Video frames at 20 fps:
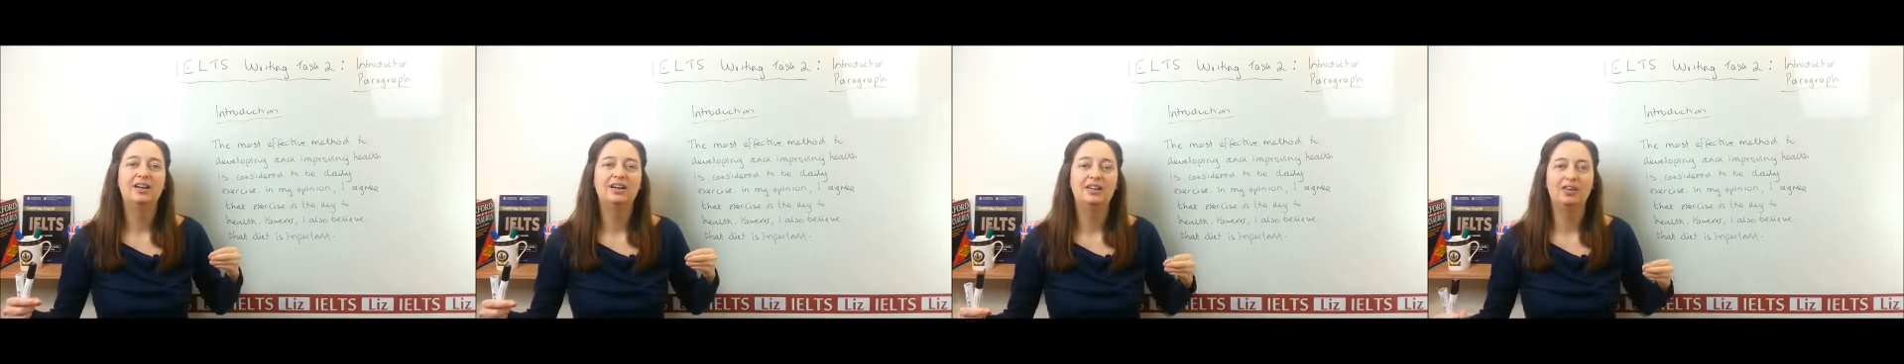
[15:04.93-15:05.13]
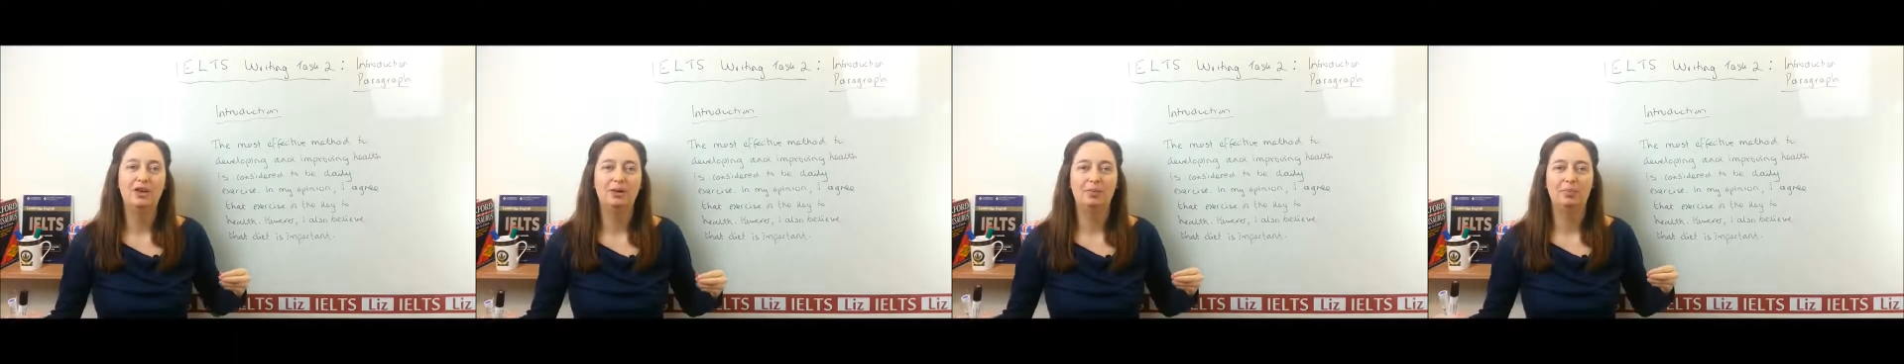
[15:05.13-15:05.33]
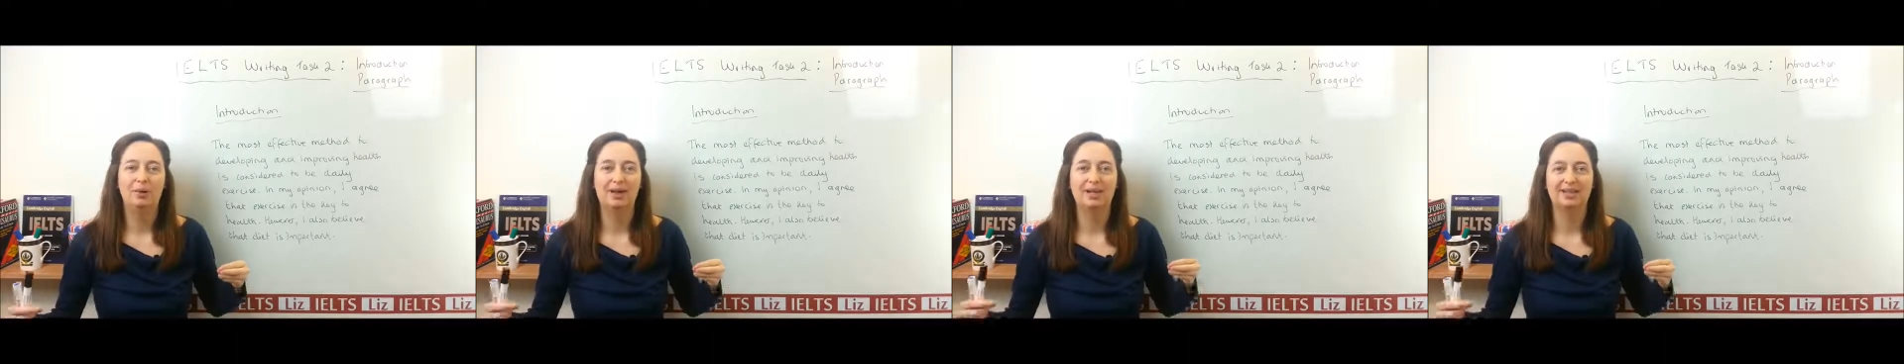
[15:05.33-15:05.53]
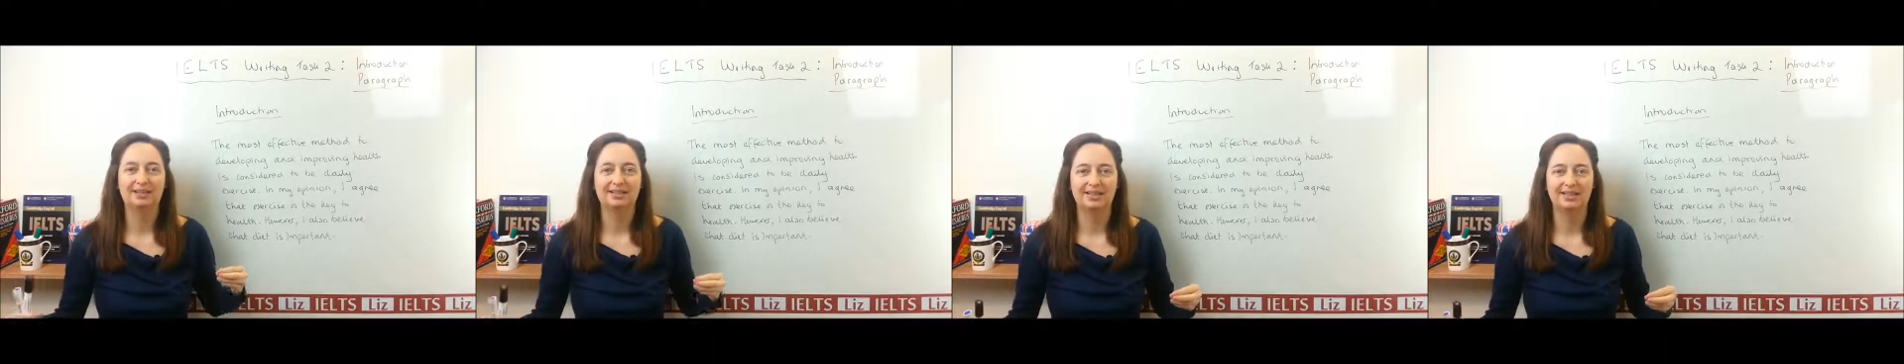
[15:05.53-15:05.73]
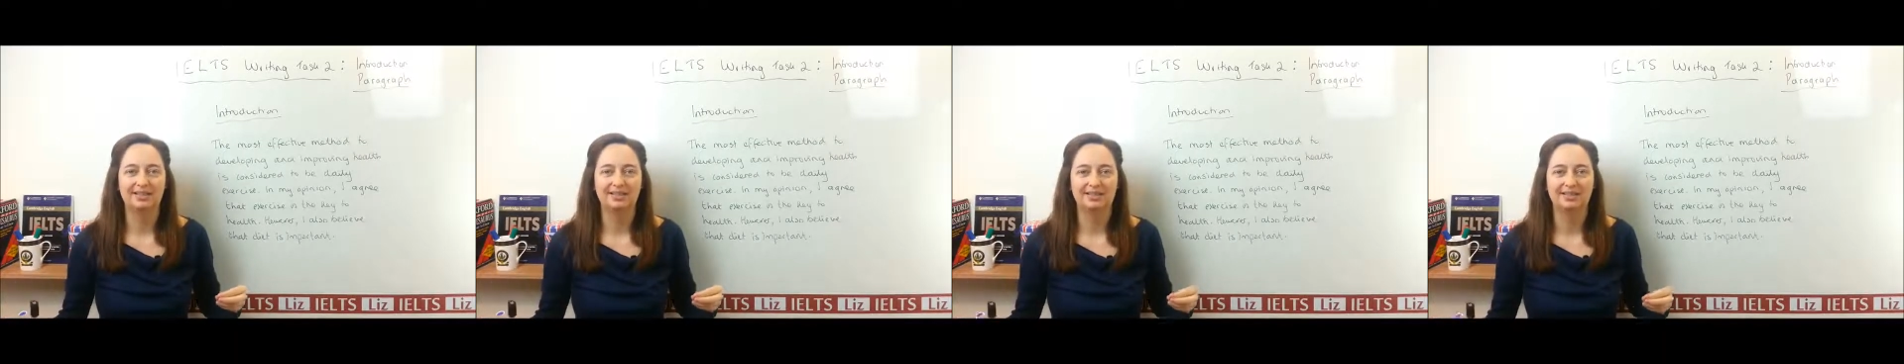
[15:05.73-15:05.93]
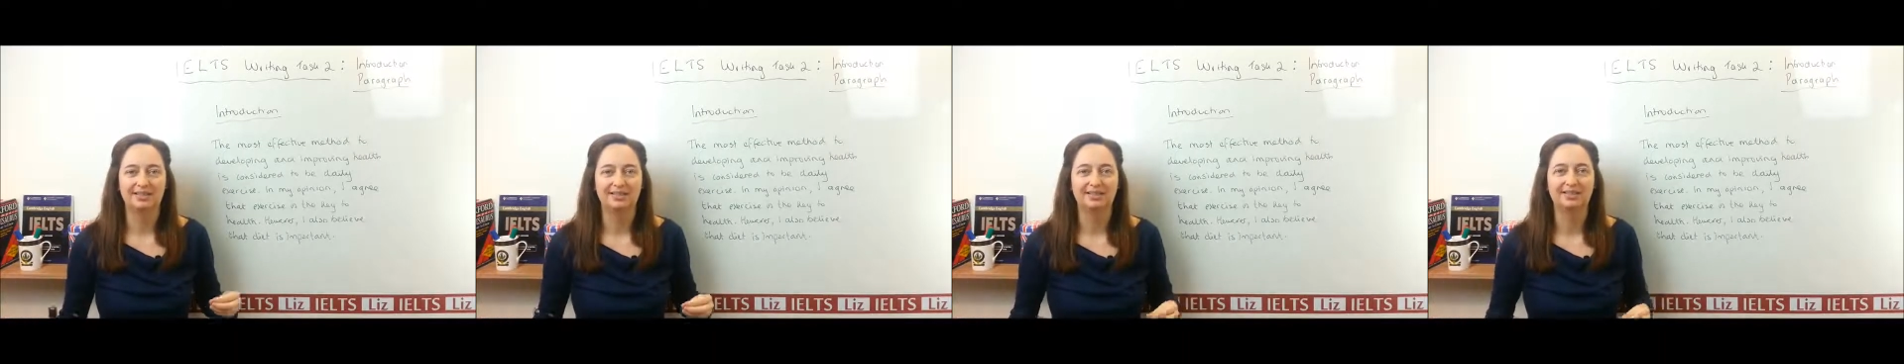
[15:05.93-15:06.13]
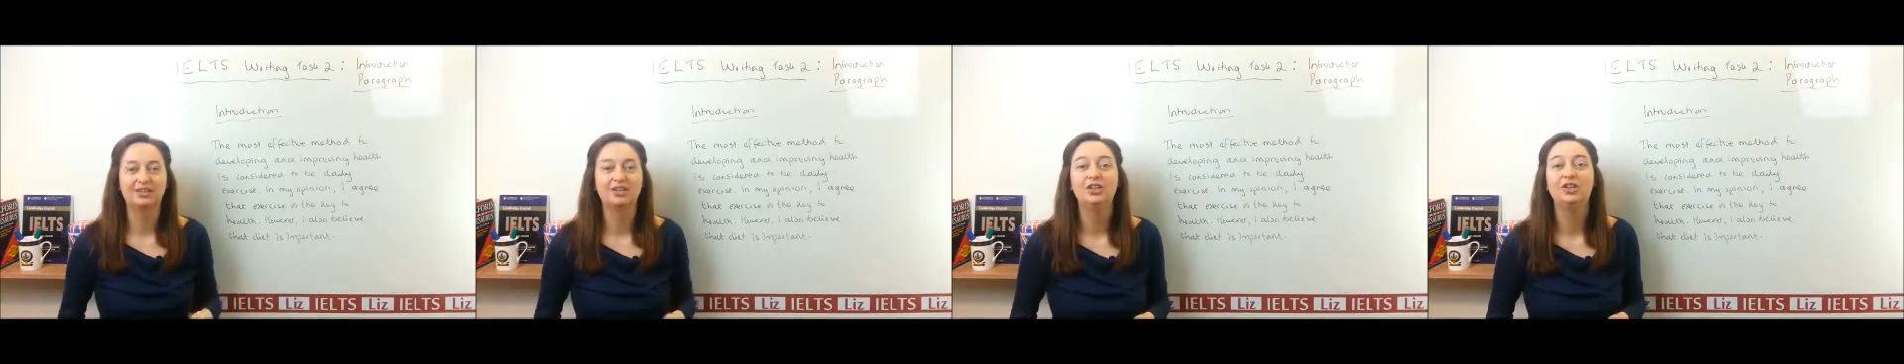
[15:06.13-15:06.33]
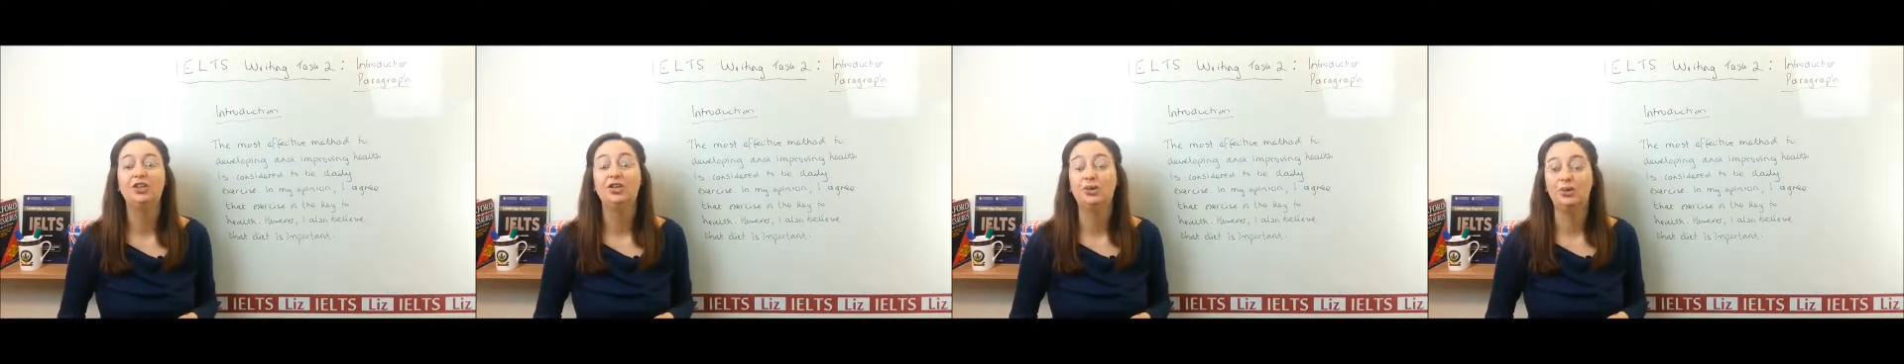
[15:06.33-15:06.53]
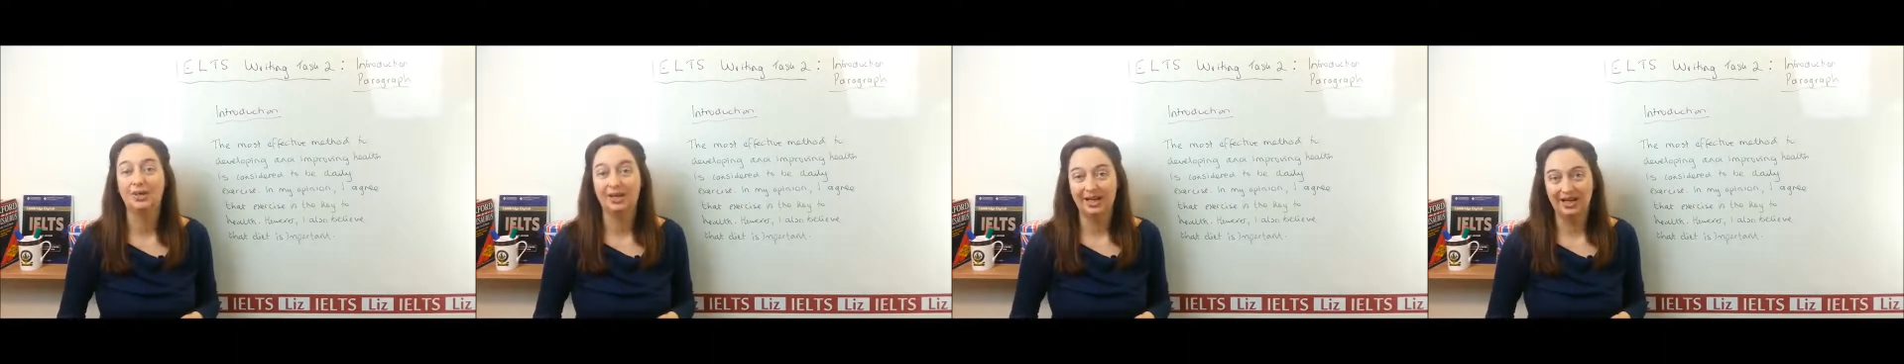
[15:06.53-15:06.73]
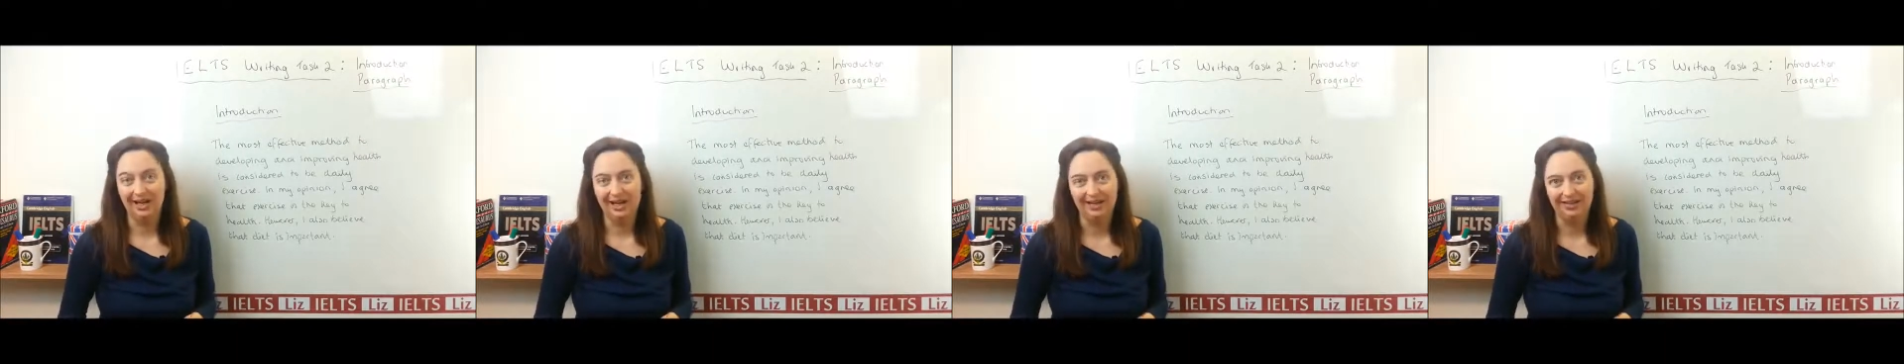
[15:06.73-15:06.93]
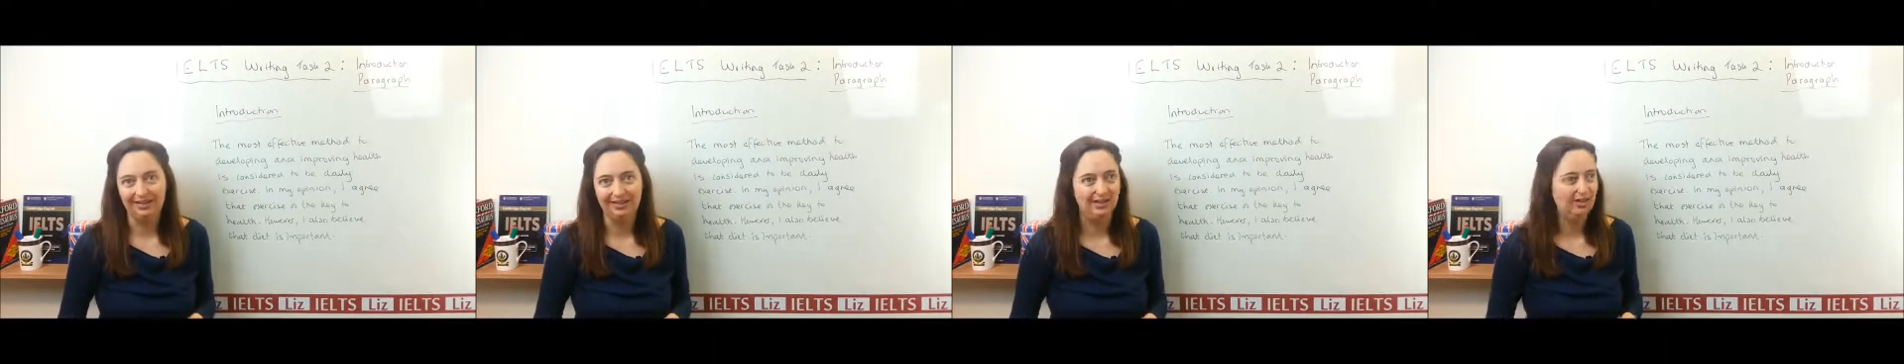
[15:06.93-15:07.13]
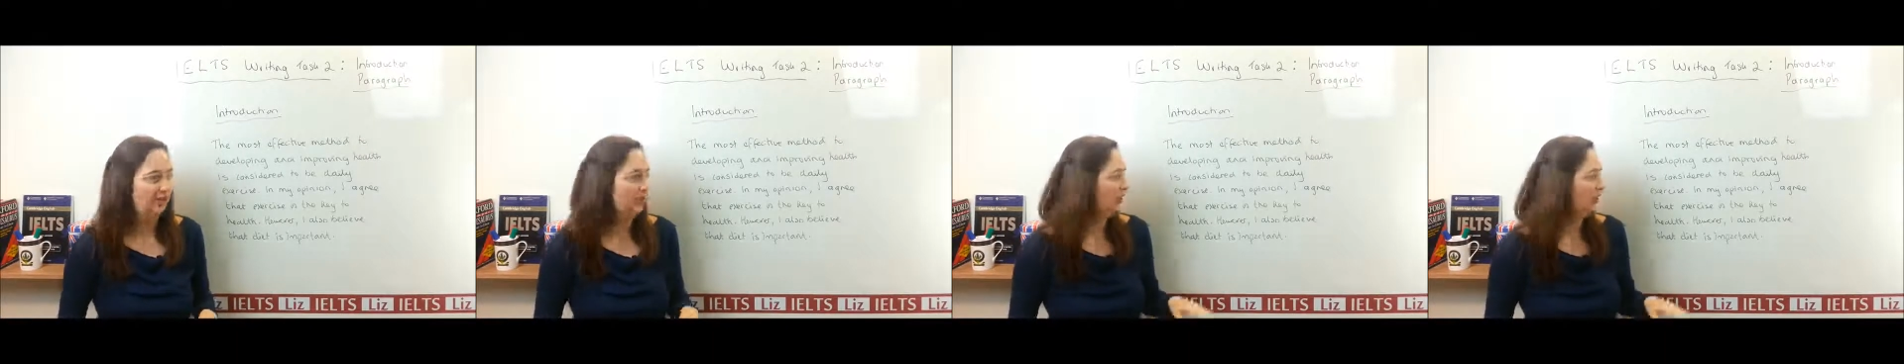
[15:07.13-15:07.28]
complex sentence, you can.